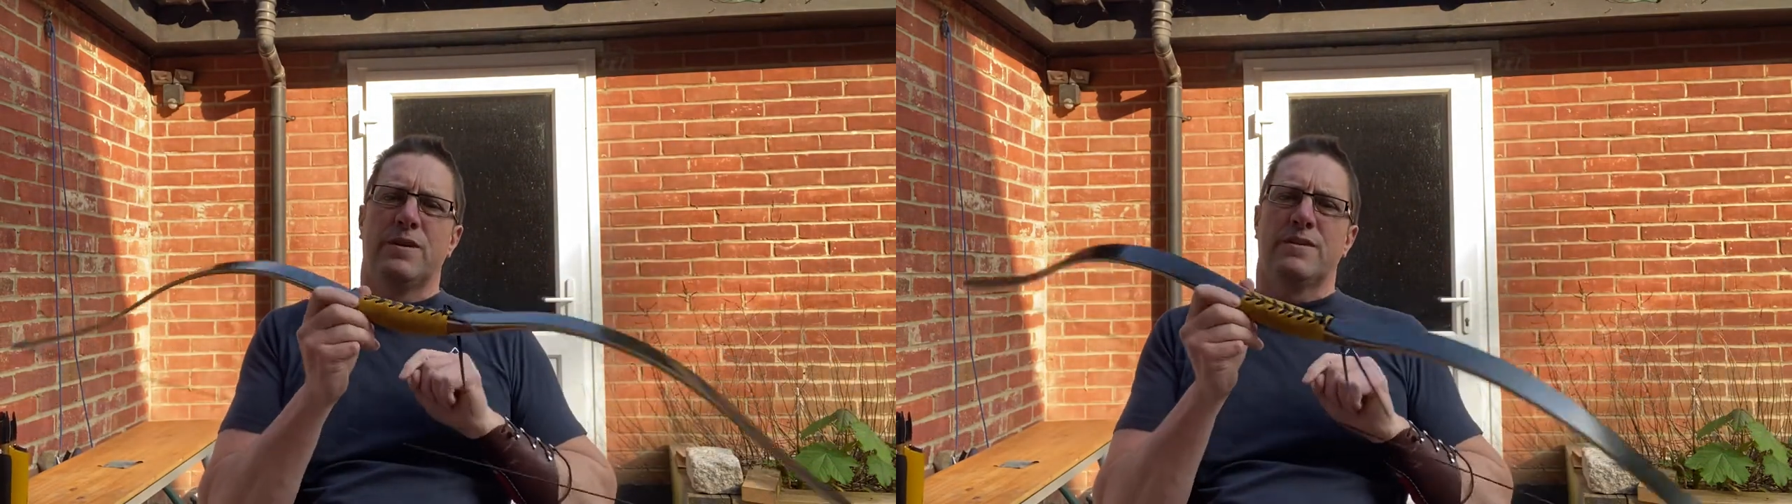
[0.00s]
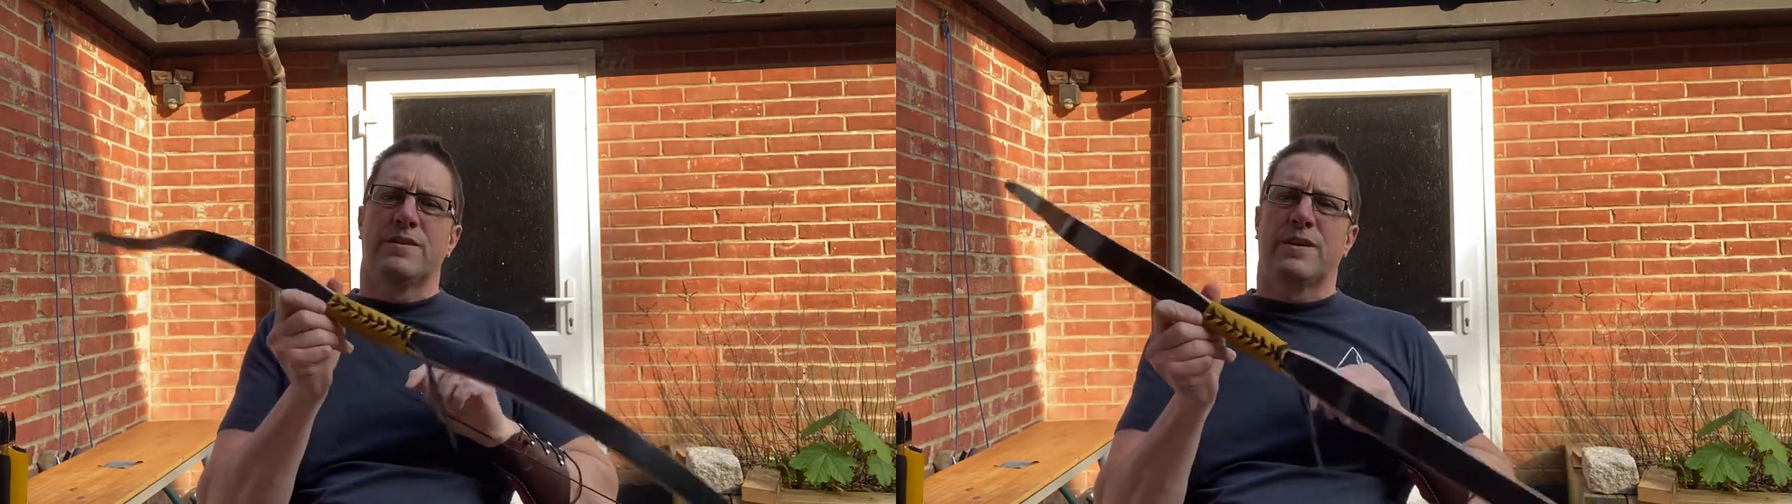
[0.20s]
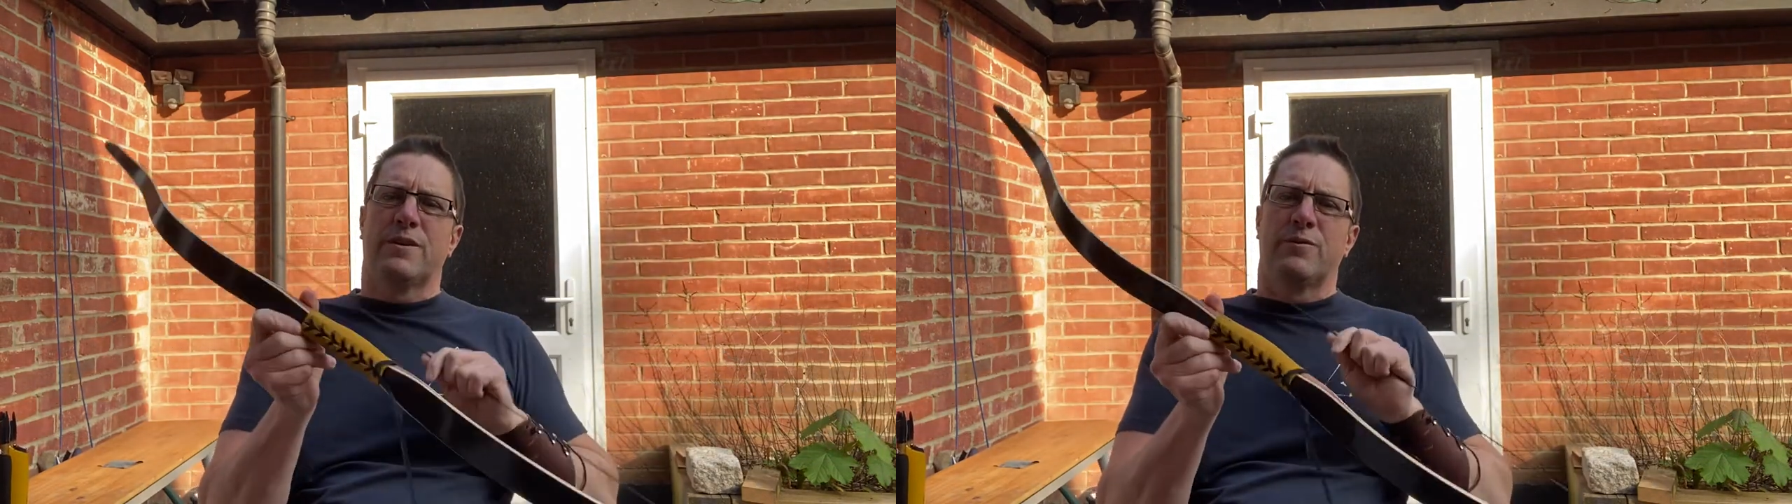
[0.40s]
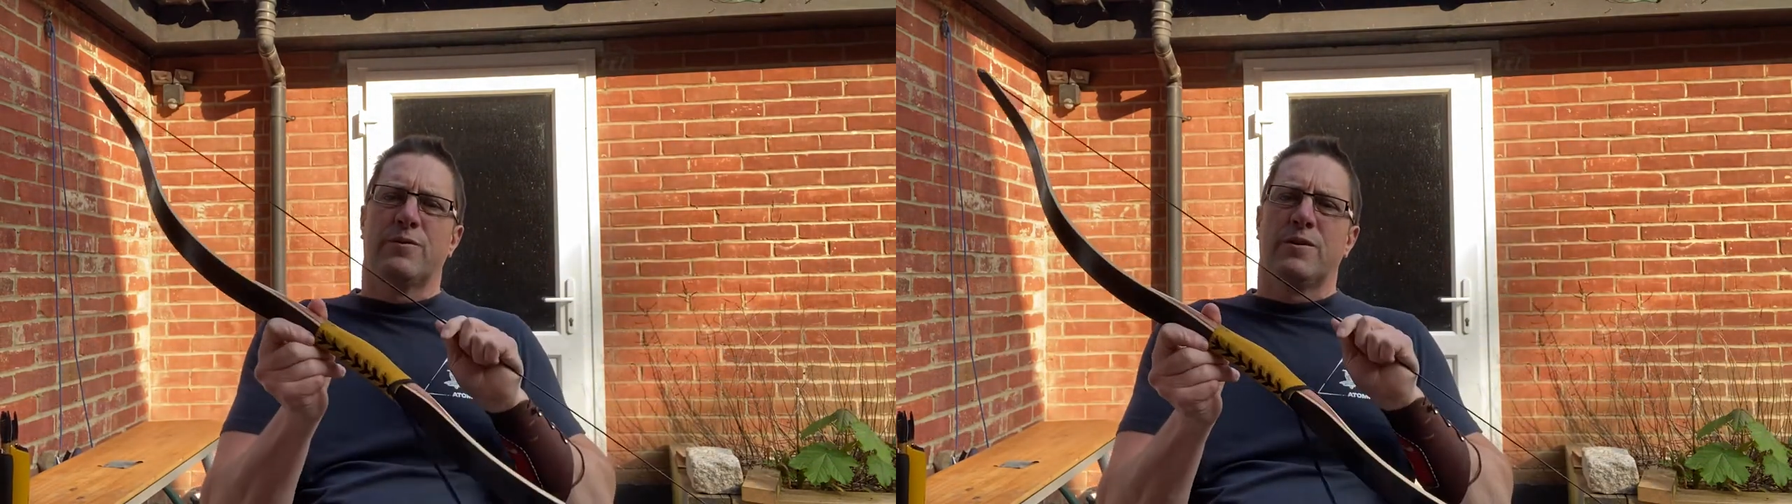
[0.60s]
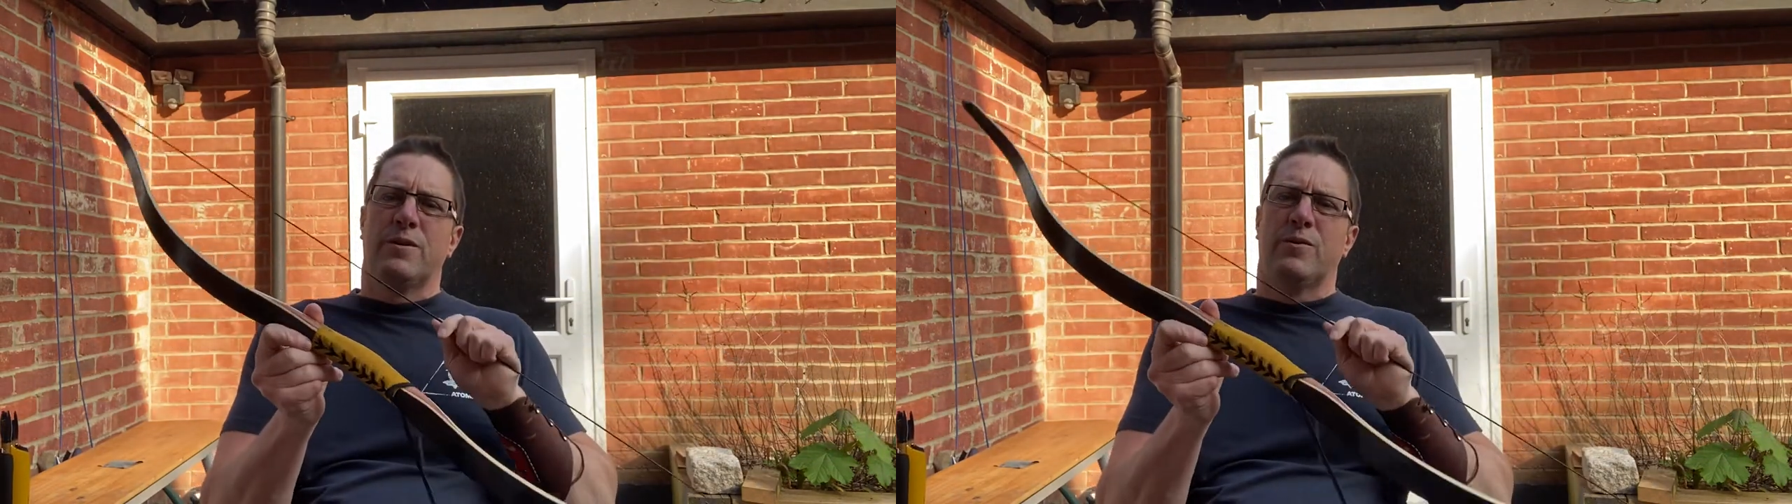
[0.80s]
to go
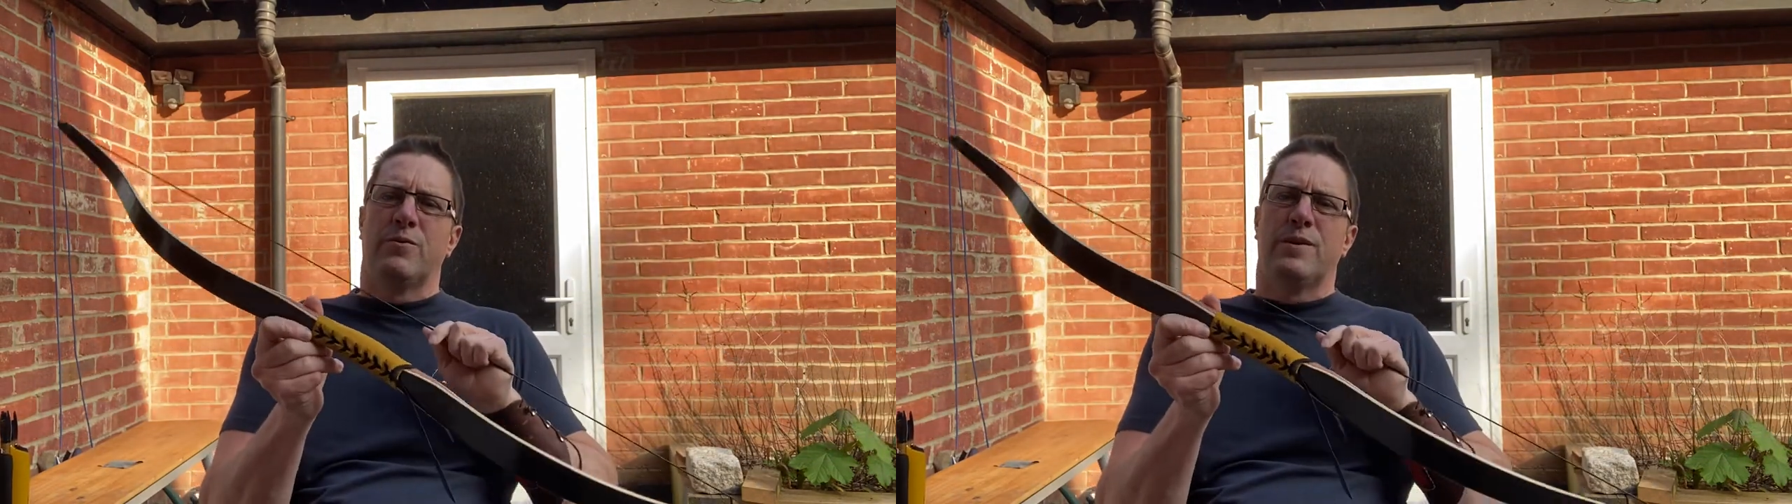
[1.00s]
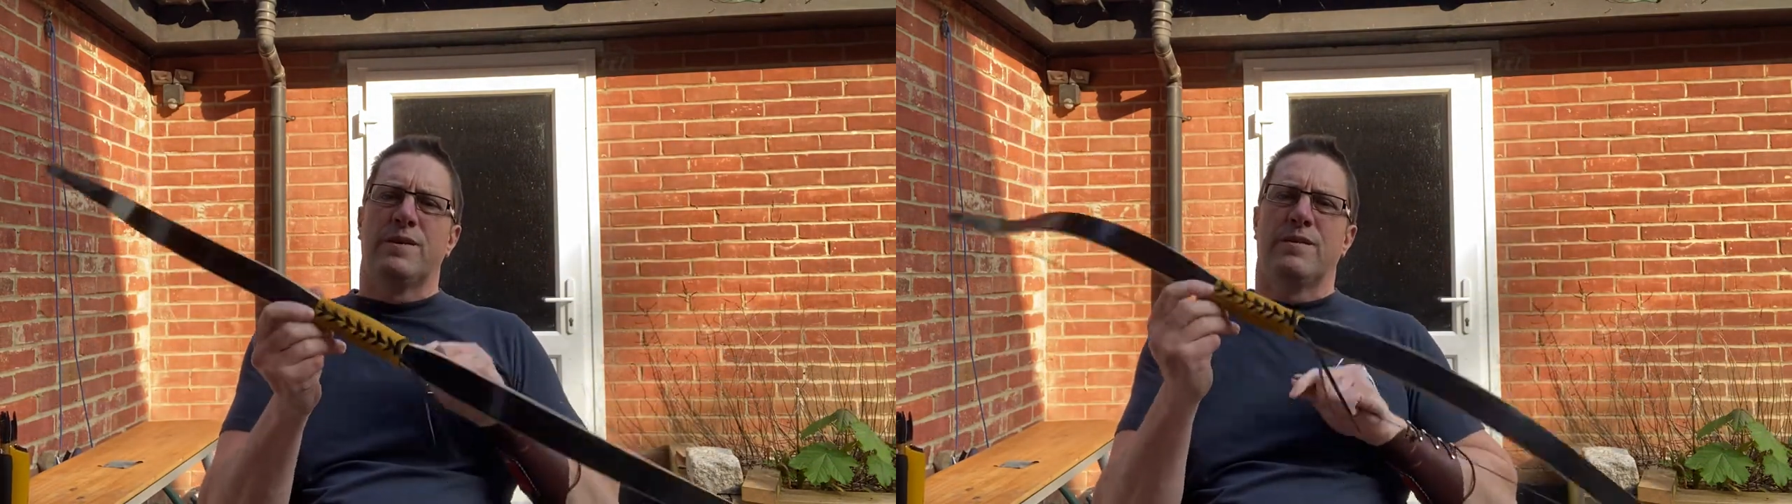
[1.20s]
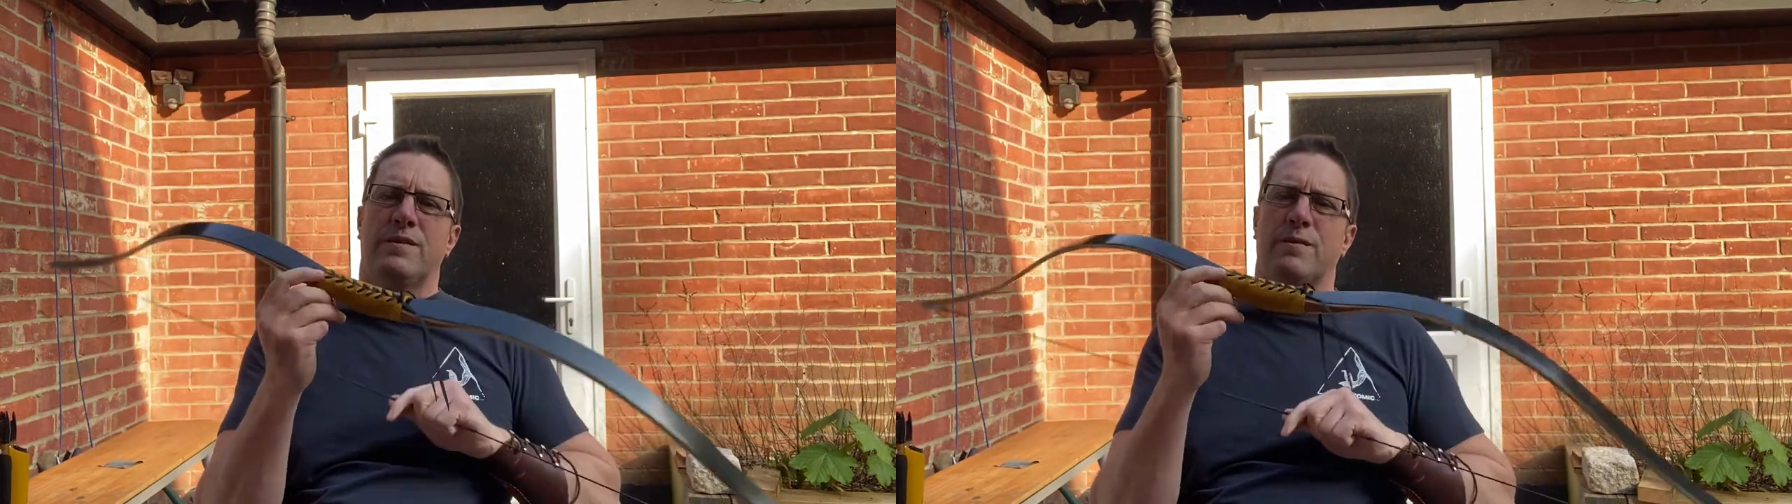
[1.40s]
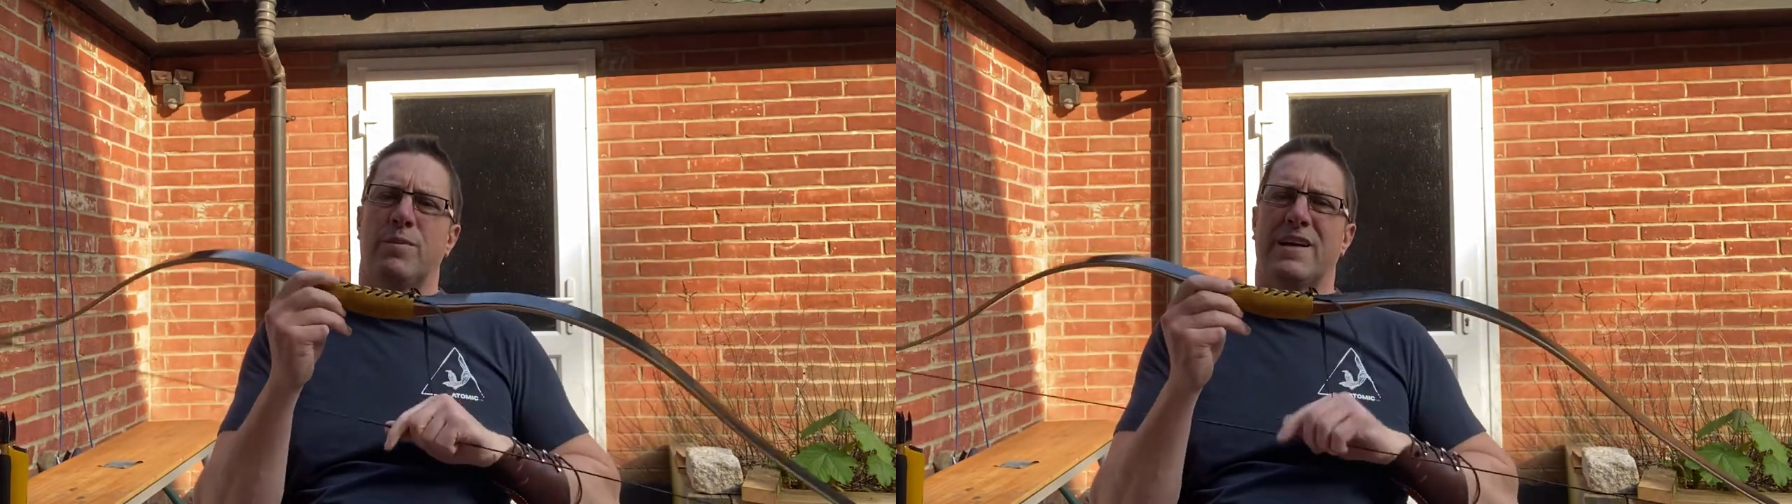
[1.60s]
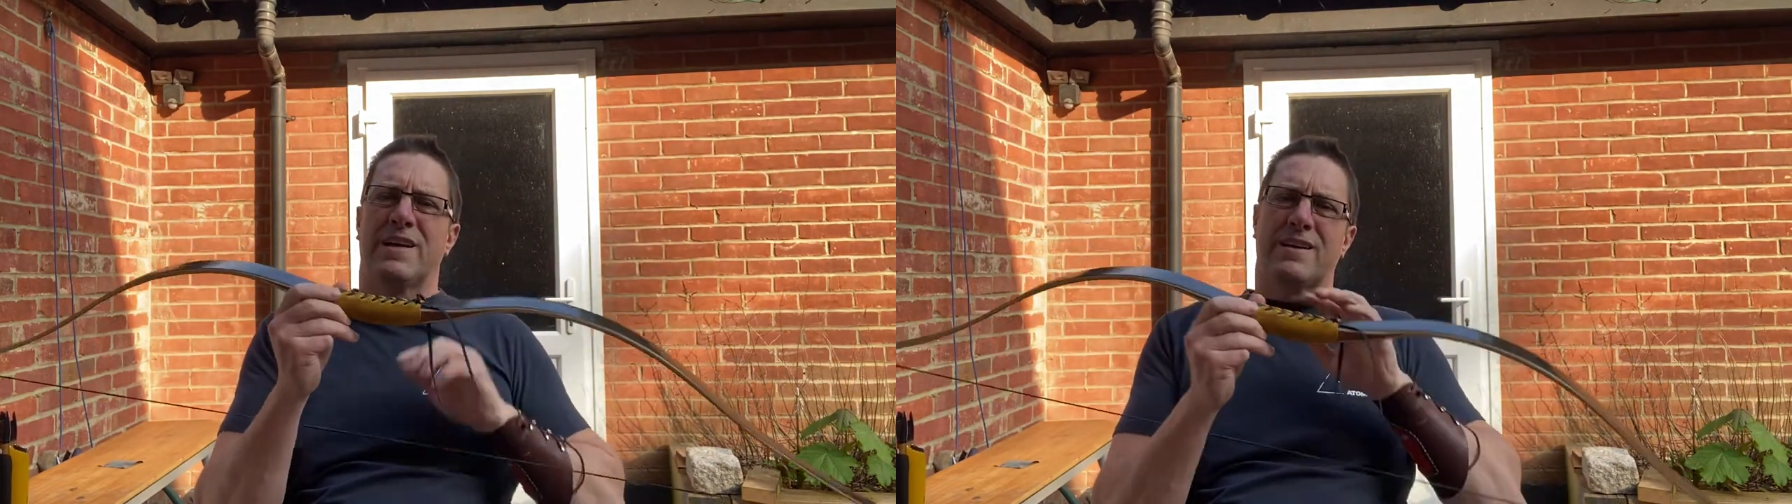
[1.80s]
with the black.